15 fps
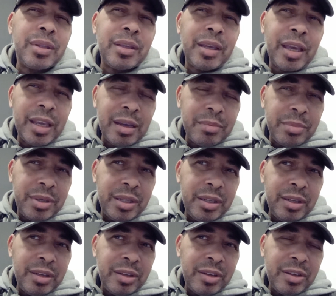
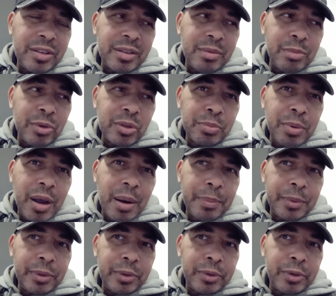AMD is the most
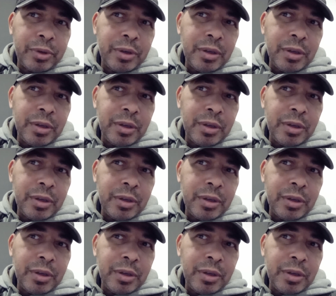popular